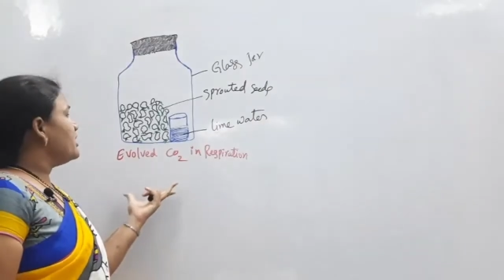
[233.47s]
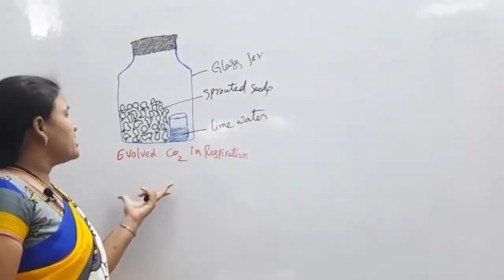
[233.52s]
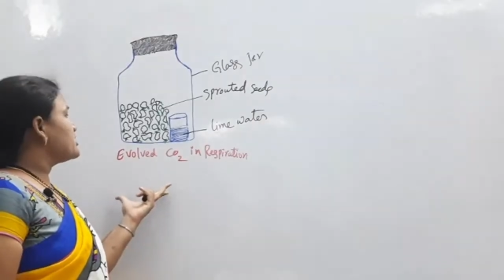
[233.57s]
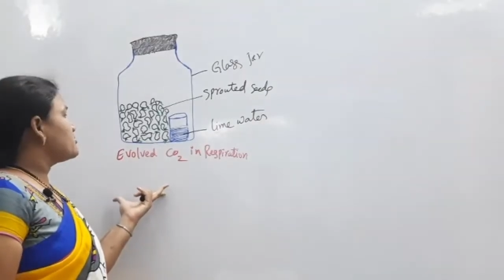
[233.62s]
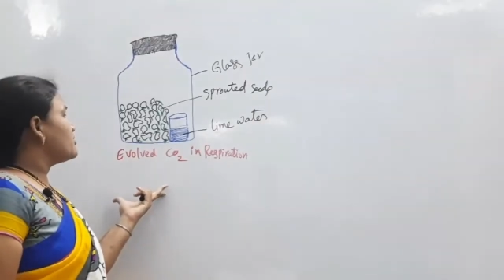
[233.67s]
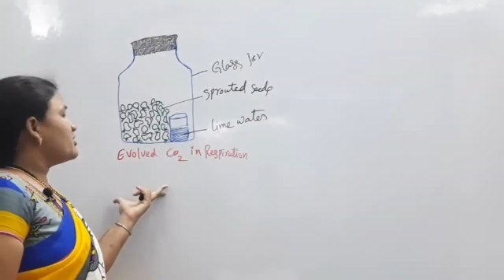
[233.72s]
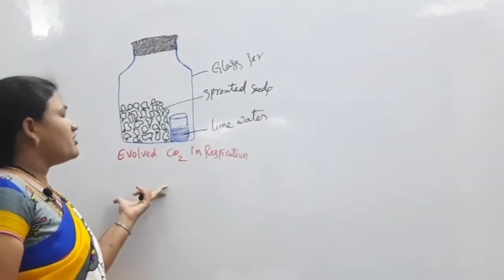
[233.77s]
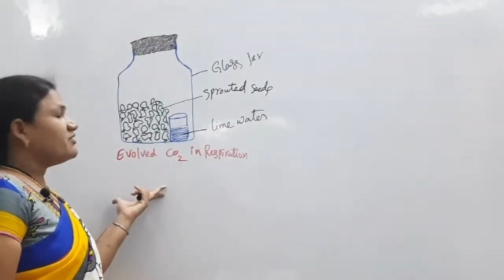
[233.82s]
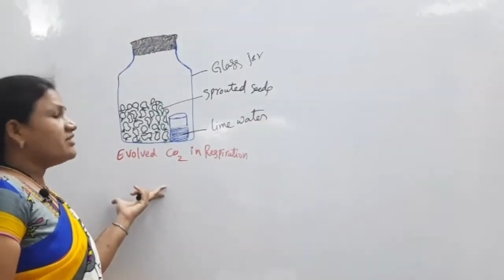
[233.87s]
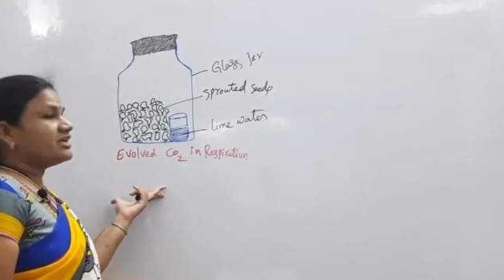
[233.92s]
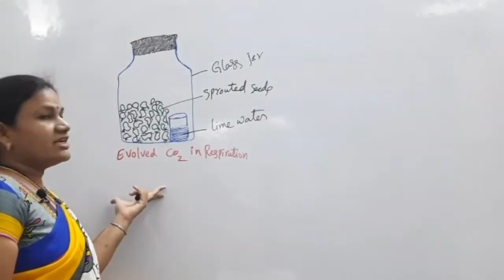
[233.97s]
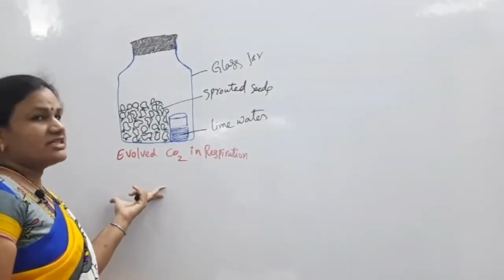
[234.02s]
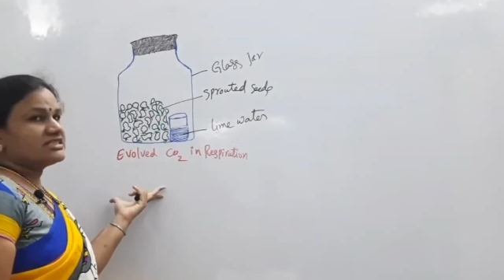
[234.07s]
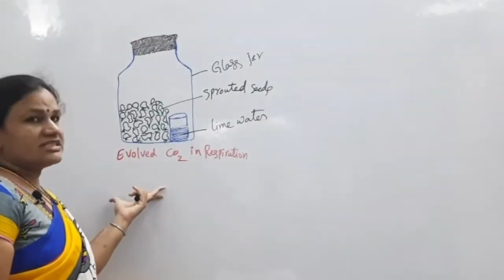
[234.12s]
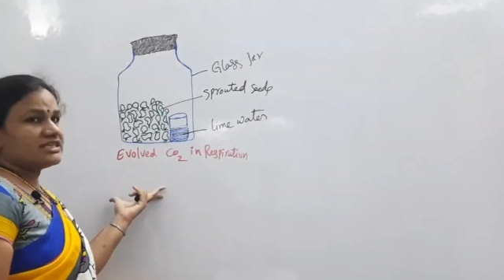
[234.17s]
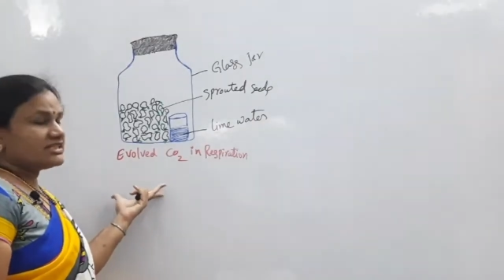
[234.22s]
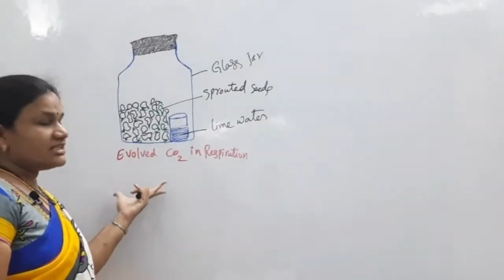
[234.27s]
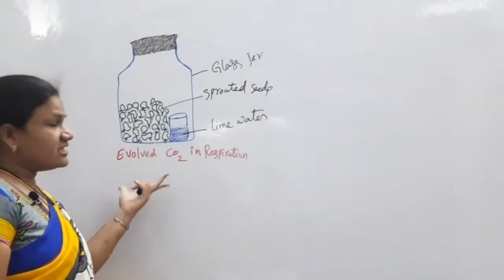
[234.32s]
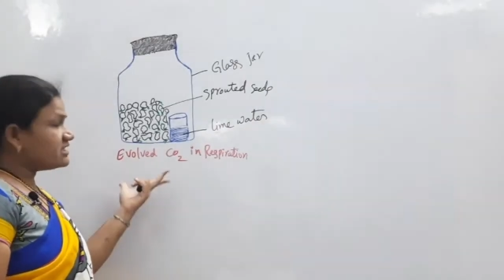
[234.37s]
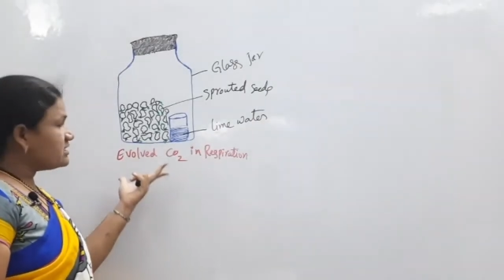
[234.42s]
experiment, we can
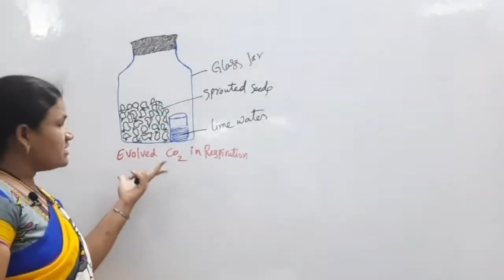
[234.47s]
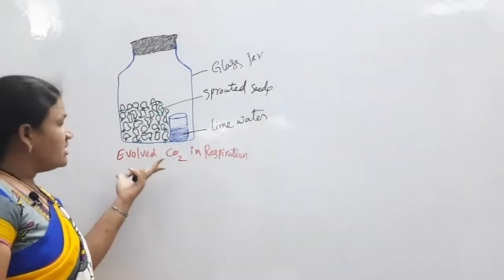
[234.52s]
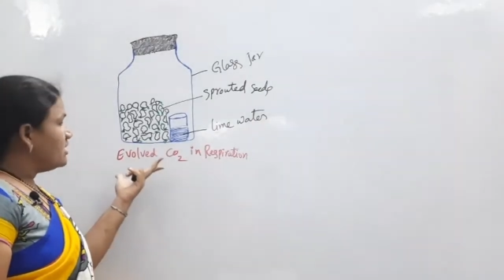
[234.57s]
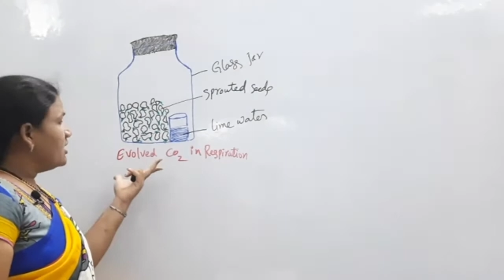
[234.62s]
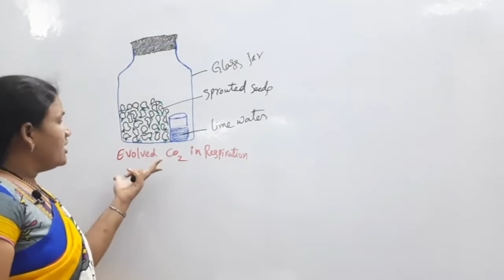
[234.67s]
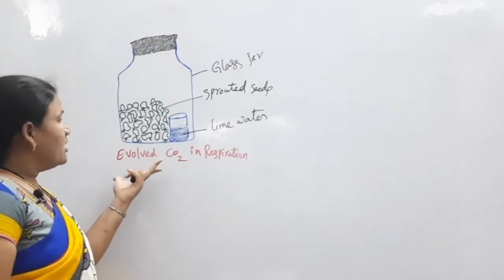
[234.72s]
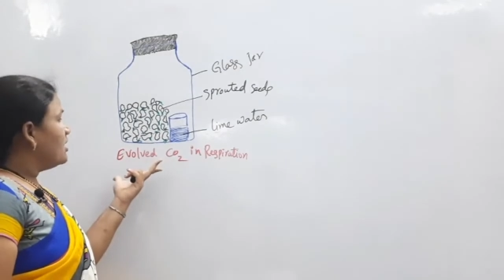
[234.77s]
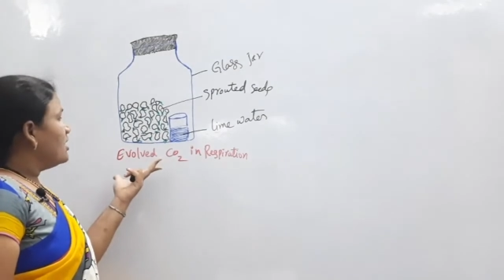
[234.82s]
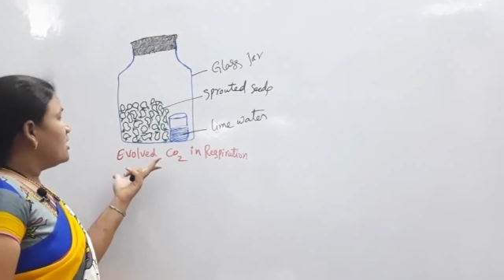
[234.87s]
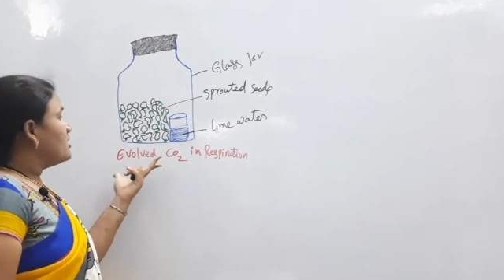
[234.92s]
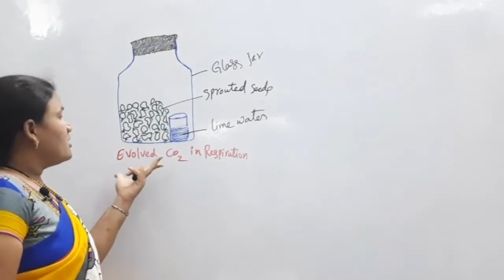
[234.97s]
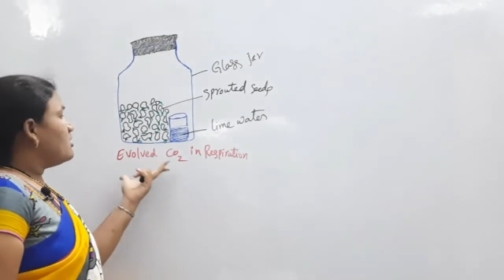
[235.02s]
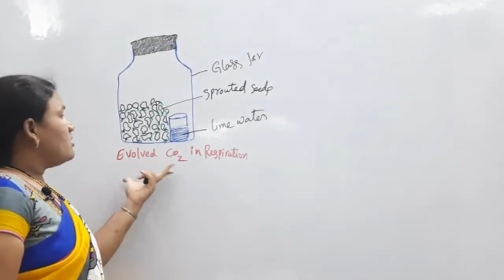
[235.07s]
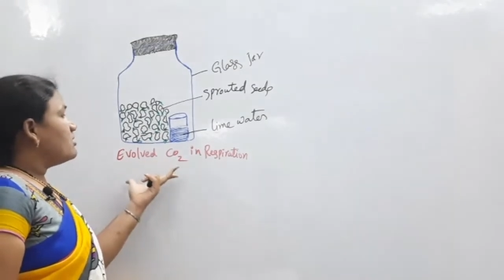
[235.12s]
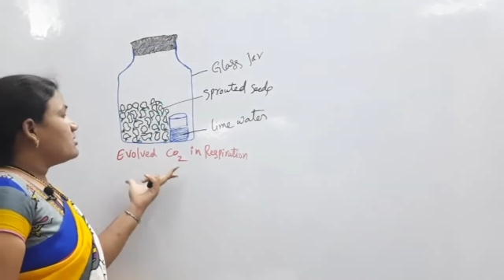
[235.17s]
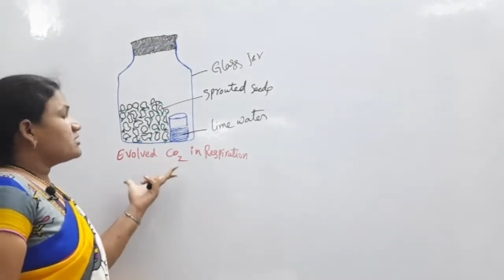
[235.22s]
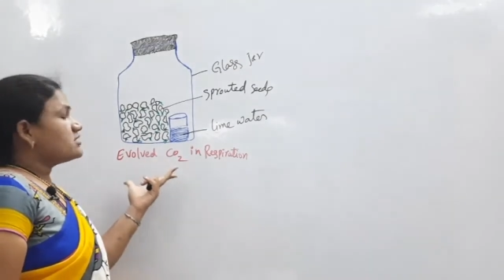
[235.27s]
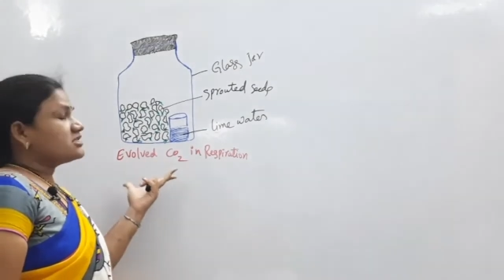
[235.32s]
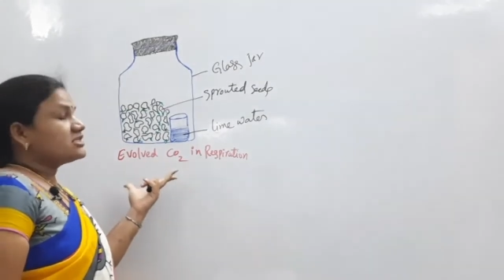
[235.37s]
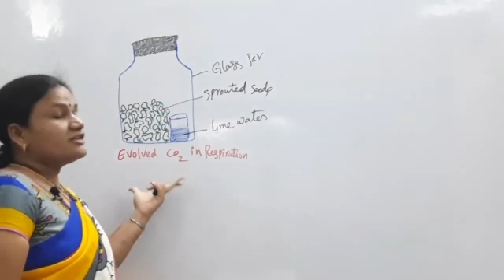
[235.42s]
say that
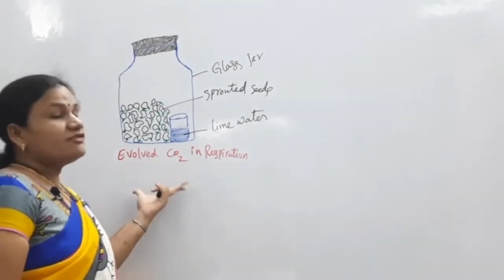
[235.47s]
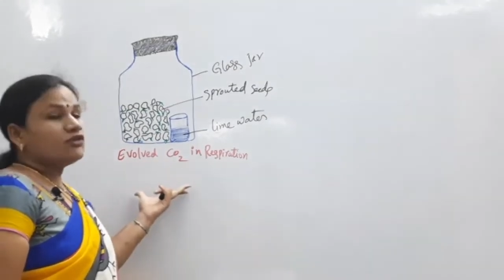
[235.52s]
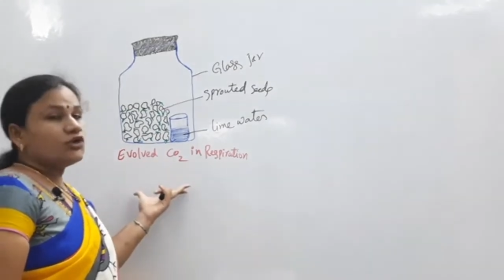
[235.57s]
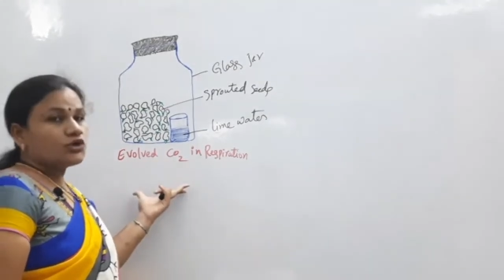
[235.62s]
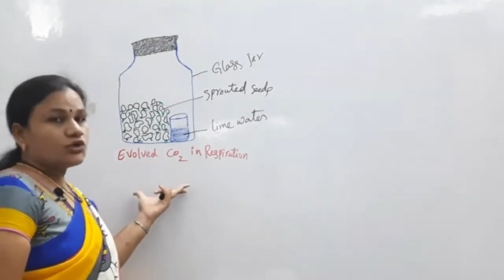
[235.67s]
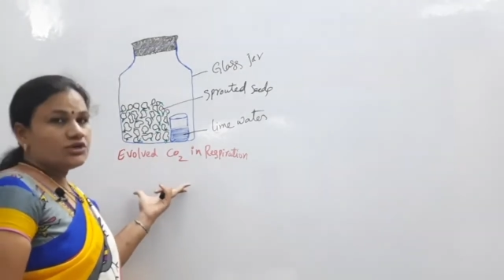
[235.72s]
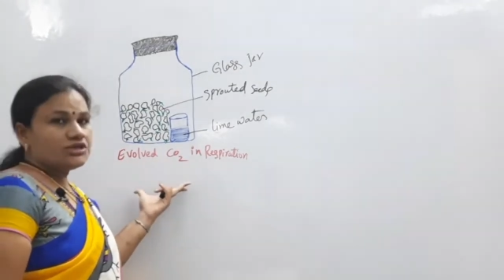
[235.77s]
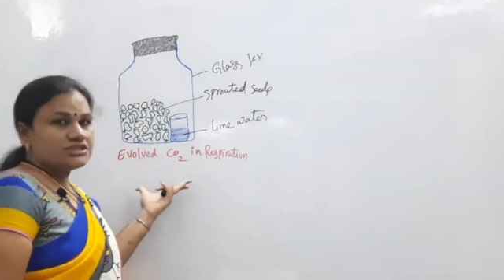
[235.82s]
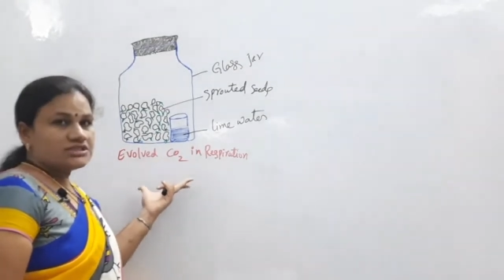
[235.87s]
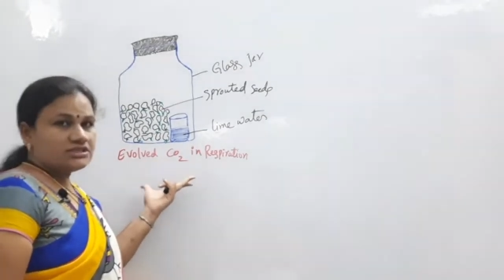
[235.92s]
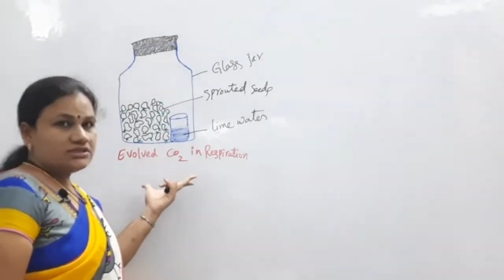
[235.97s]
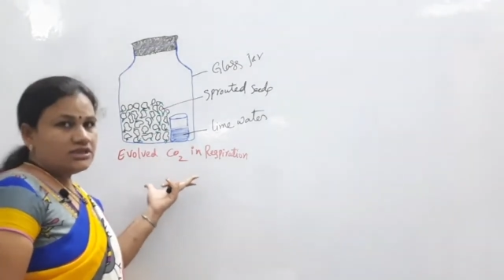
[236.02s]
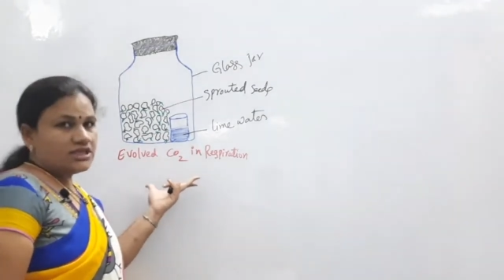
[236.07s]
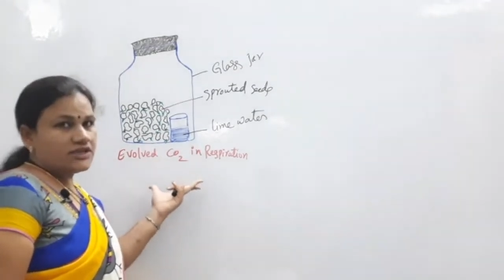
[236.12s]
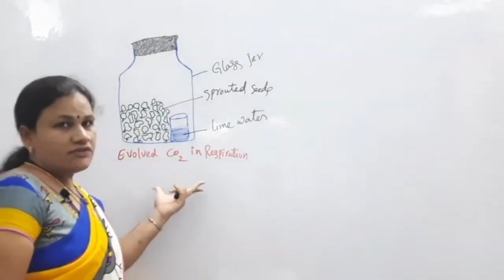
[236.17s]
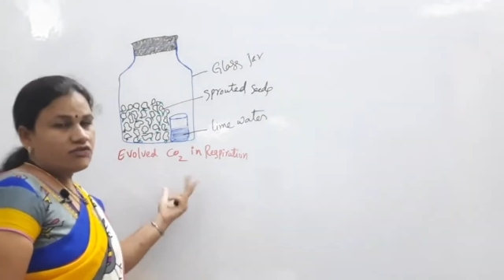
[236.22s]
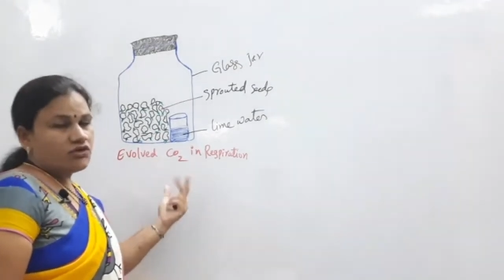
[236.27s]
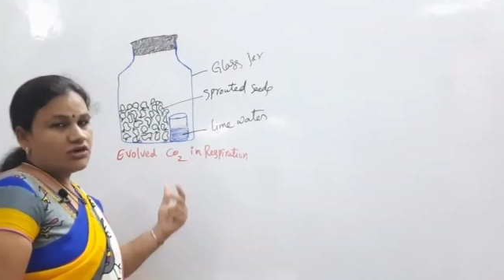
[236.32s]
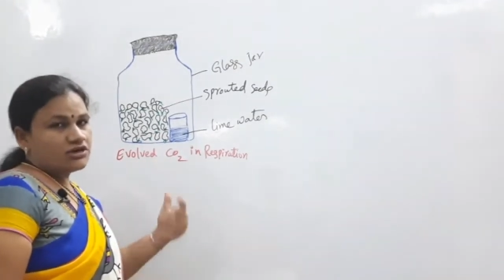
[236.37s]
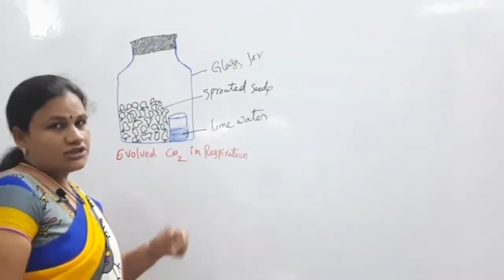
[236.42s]
CO2 is
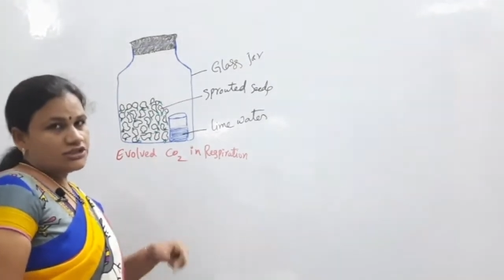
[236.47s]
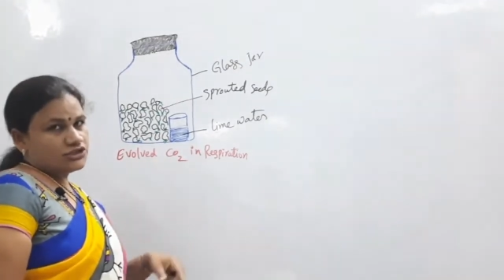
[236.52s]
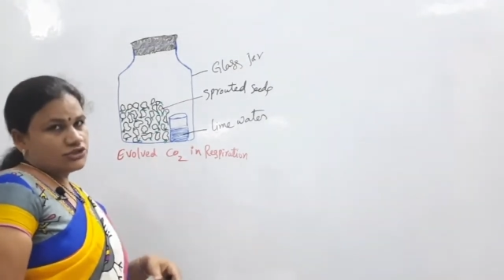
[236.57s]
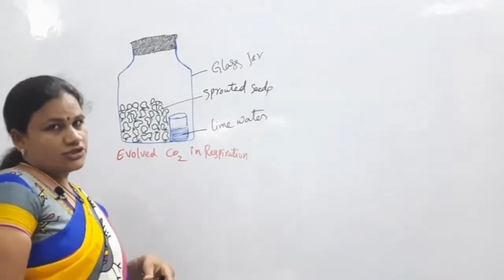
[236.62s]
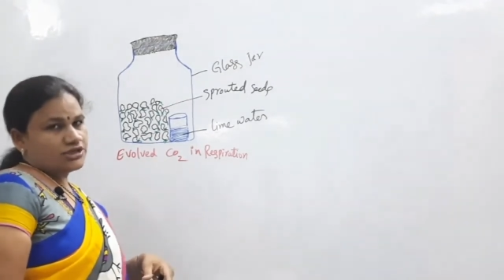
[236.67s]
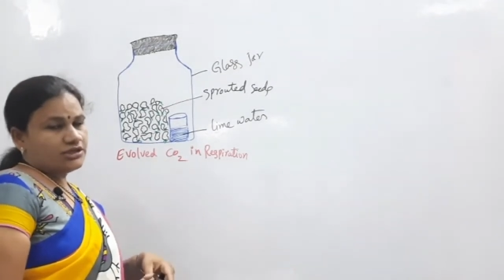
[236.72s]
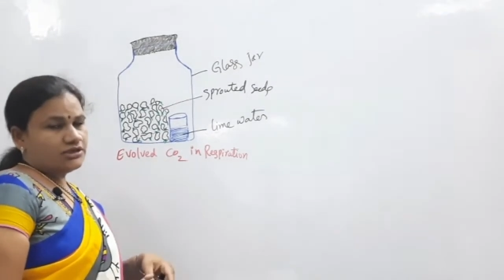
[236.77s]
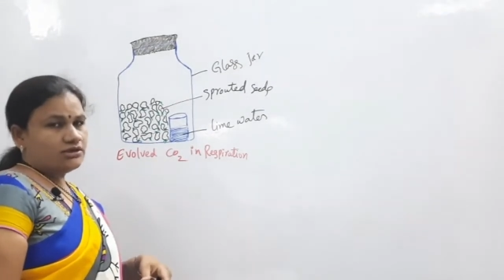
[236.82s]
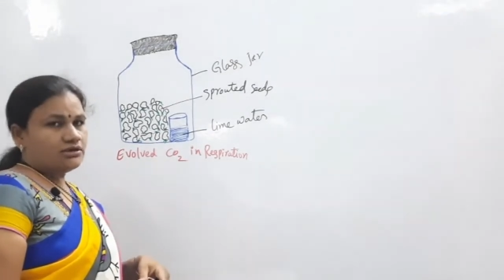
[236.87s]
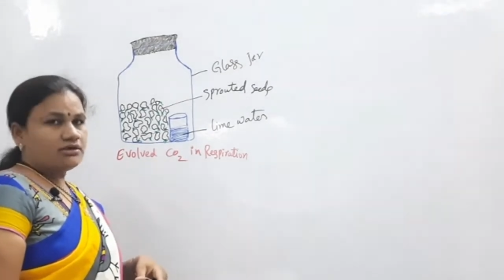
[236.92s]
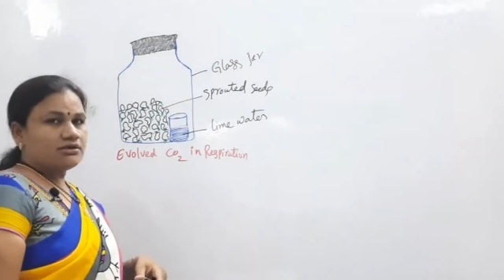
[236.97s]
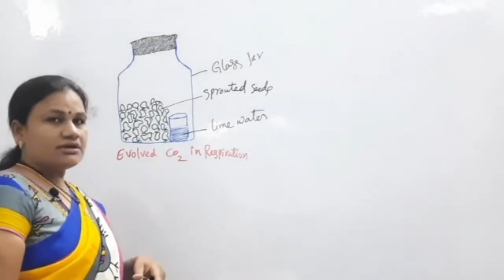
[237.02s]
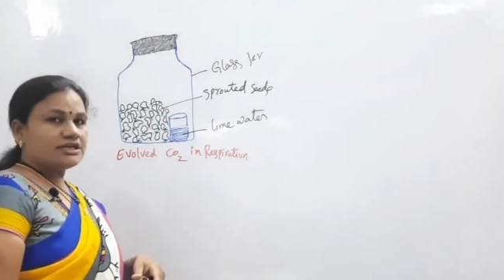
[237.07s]
evolved during